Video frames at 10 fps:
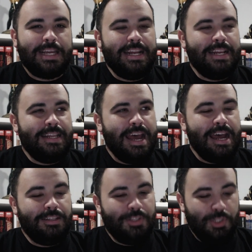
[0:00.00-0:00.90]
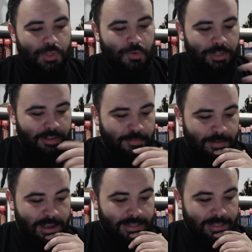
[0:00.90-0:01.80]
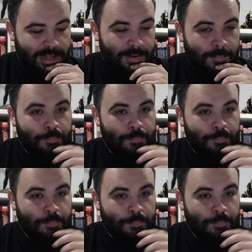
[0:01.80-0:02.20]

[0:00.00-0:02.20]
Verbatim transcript: and it had to do with the fact that